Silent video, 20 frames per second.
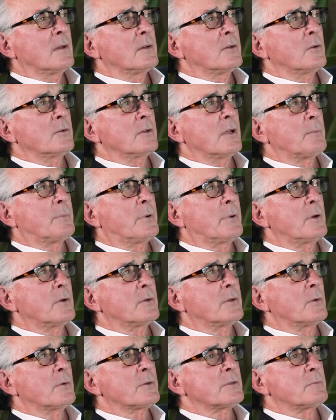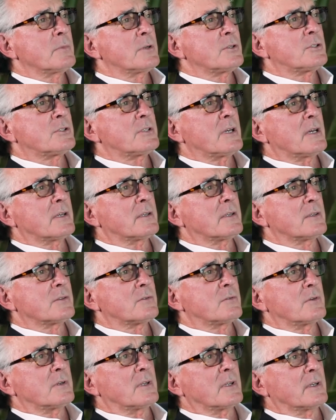During that period, there wasn't much
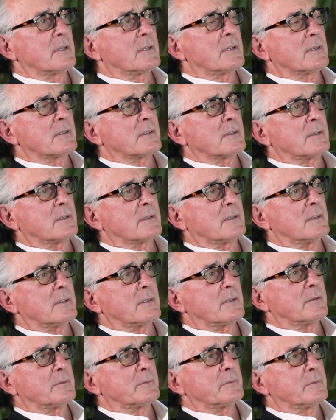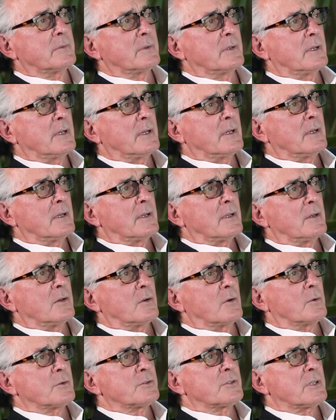sadness really, um,
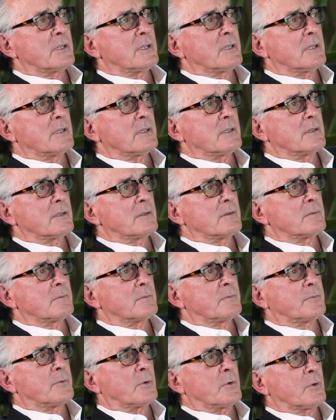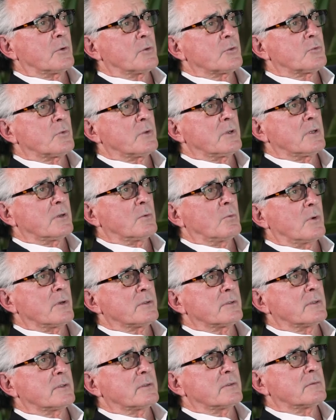nor was any photos when he
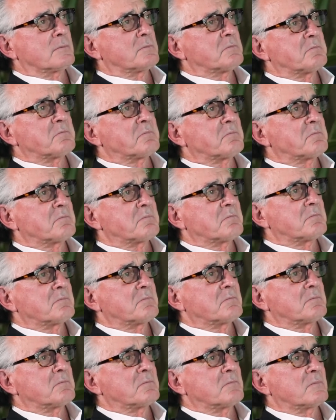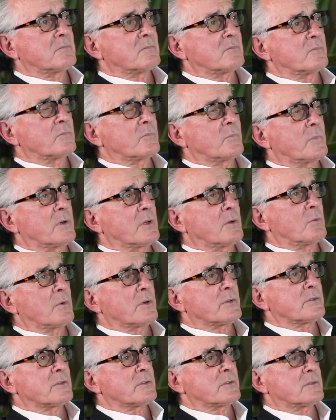wasn't when he
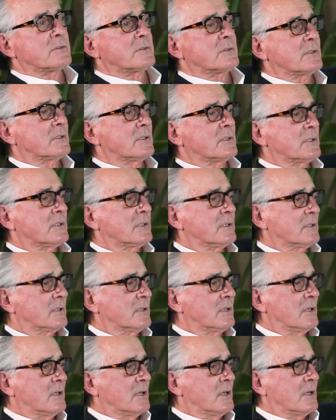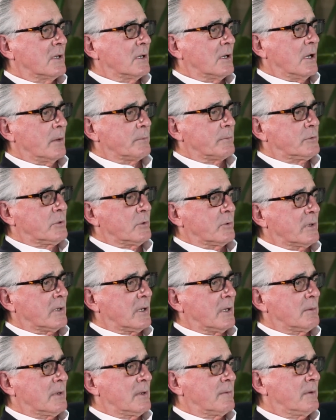wasn't uh, up to it.
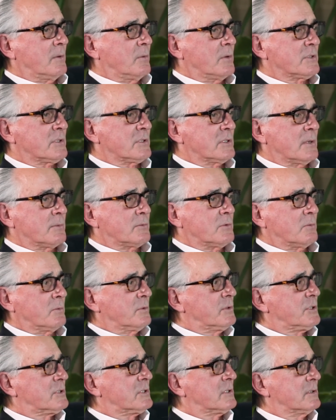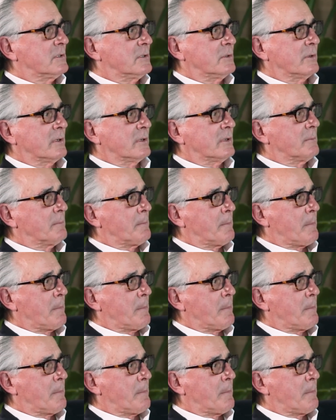I mean, if he wasn't up to it, we just didn't do it.